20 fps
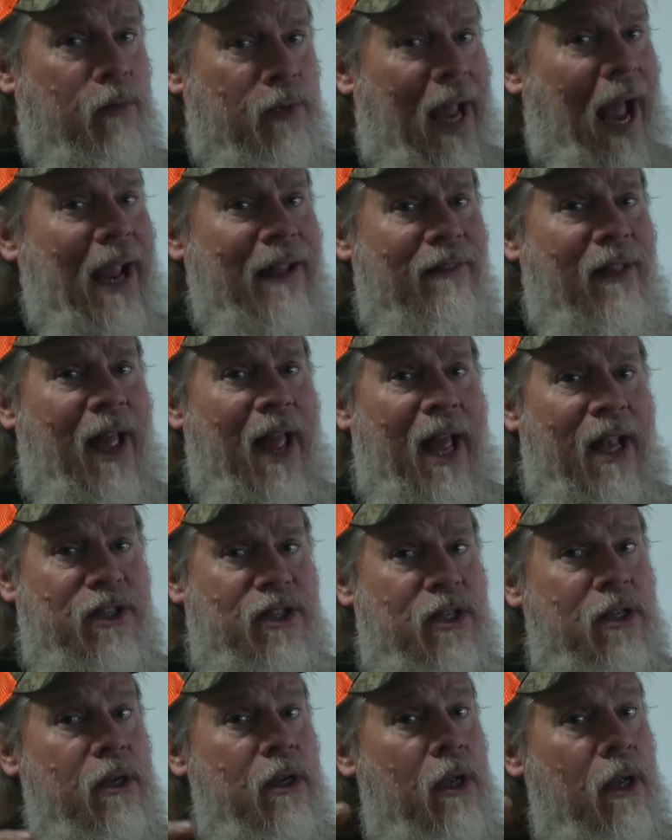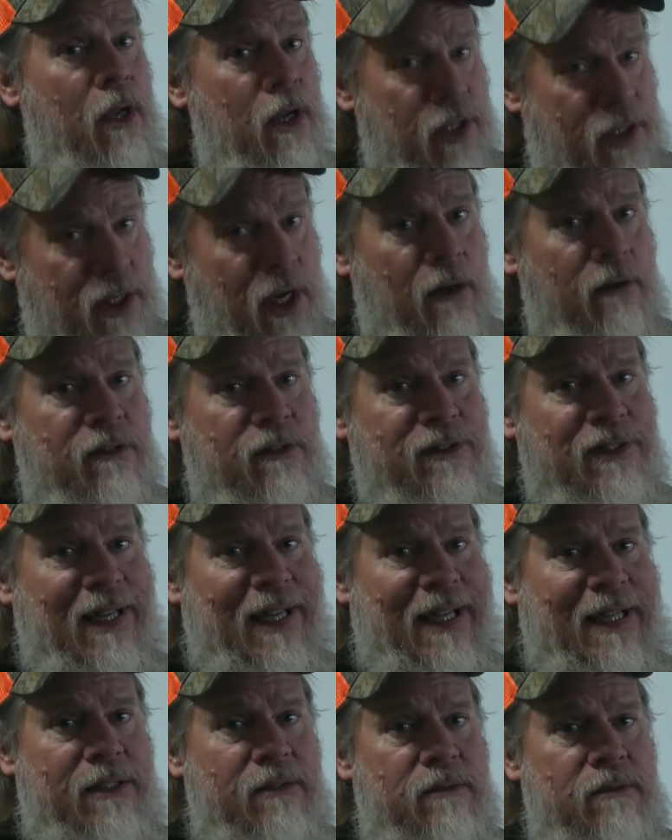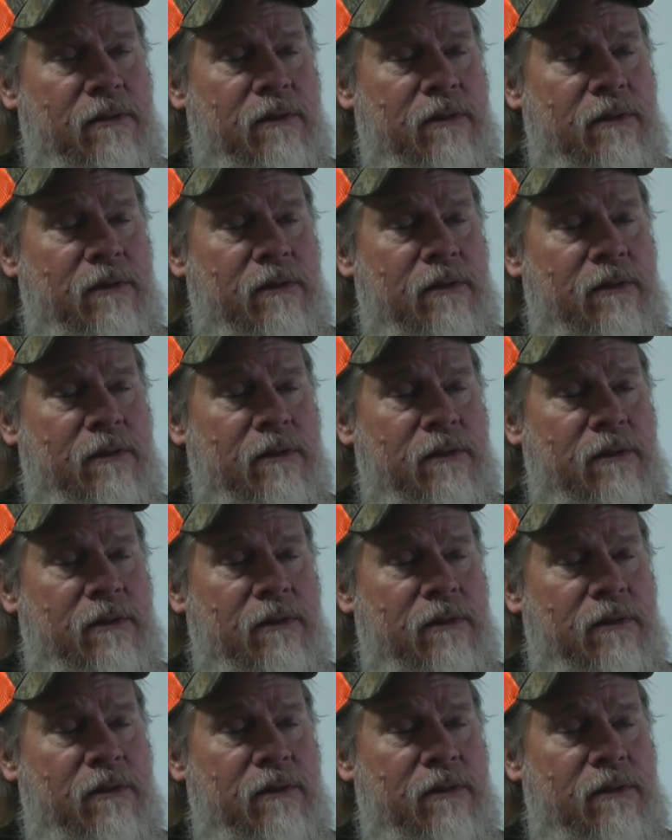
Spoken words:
Night Latch, shows that.